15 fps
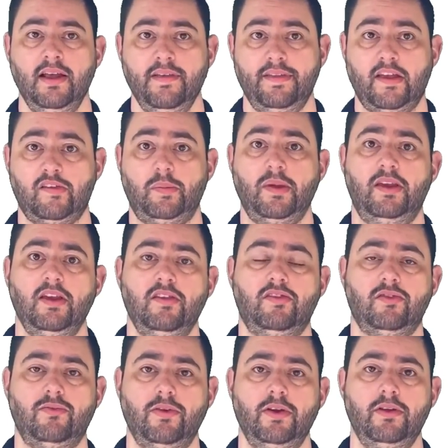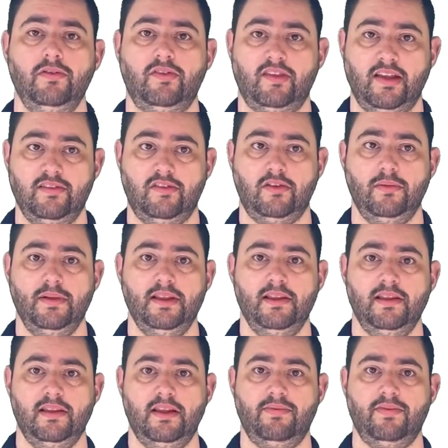That's because screws tend to come in
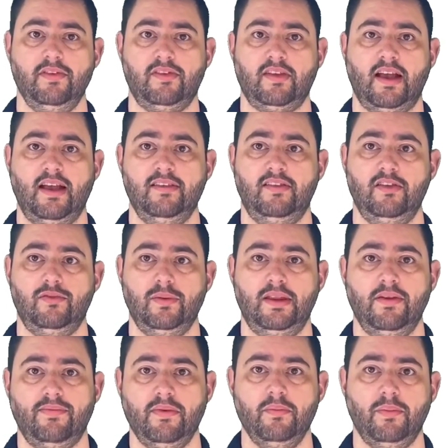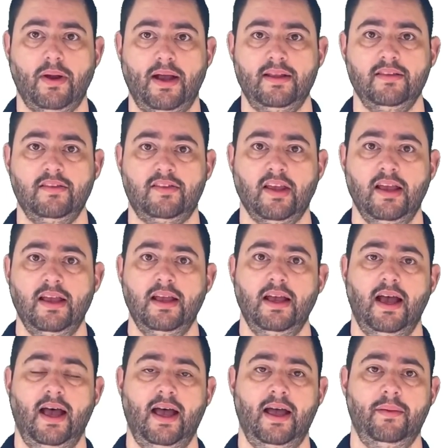different sizes with different brands,
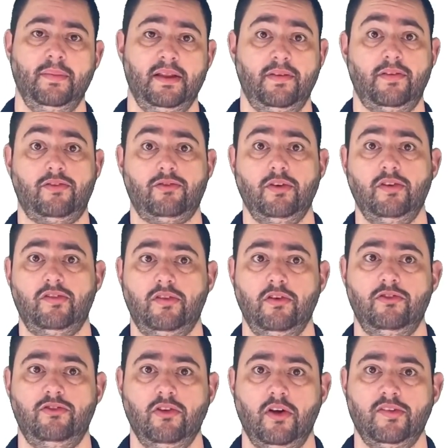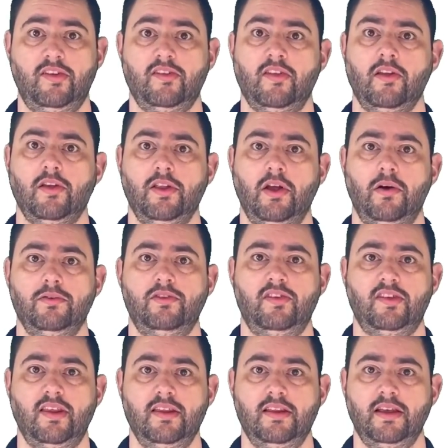and if the screw is too short, it's not going to hold your
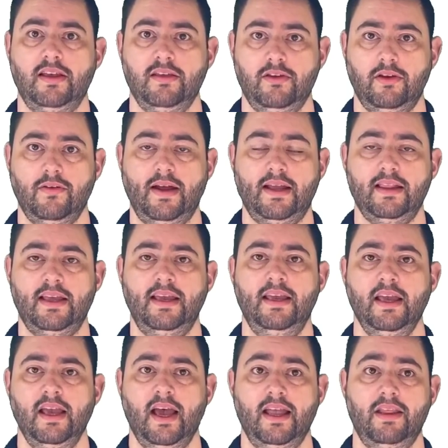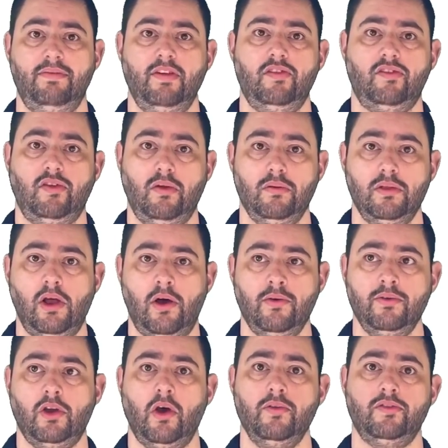cylinder correctly, and if it's too
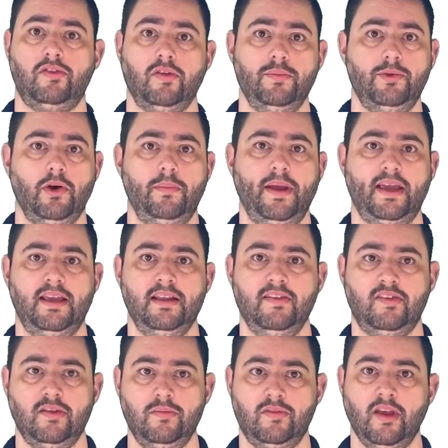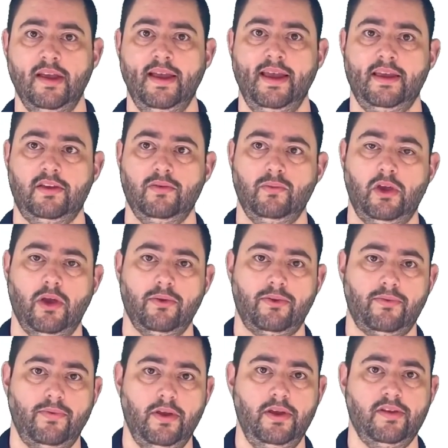long, on some door mechanisms it can go
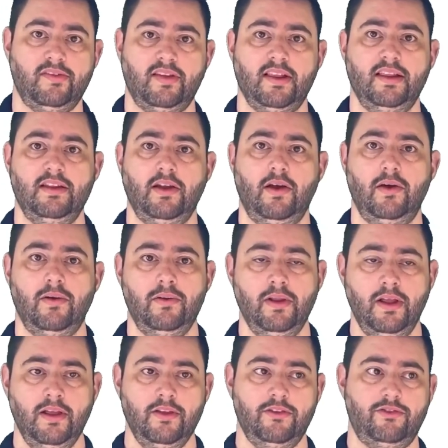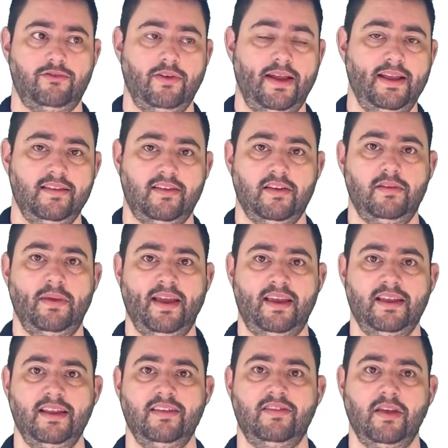through your cylinder hole straight into the
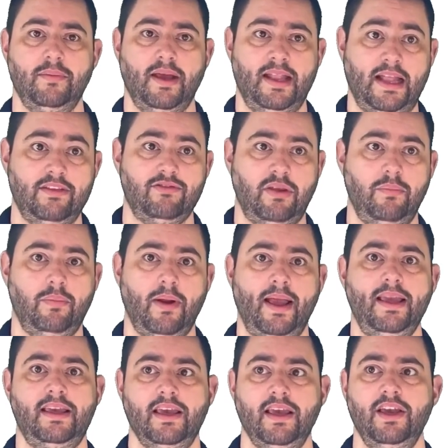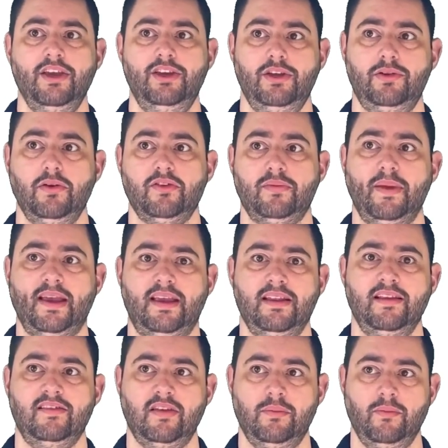mechanism and actually break your door's
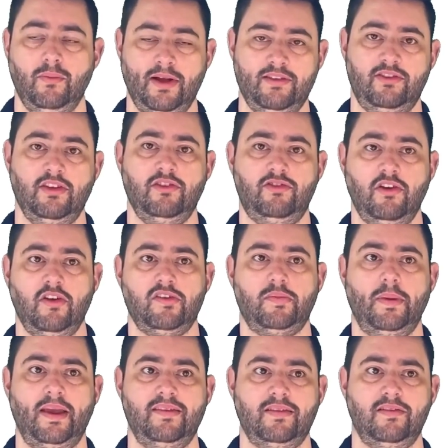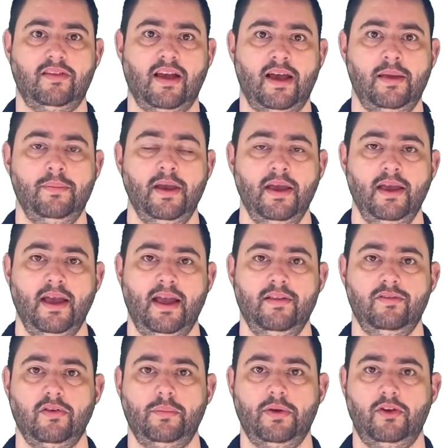mechanism, which in a short space of time ends
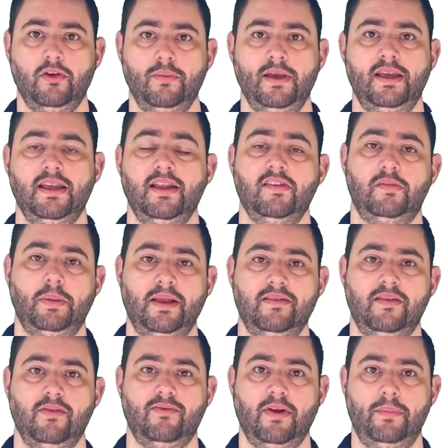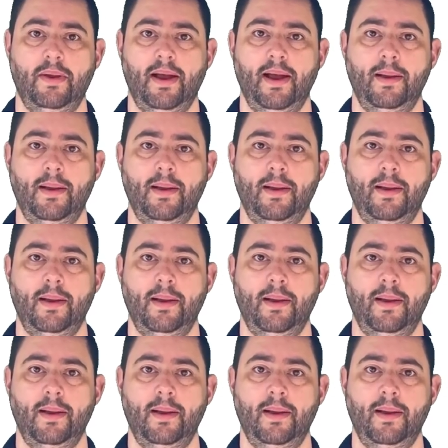up becoming an expensive repair.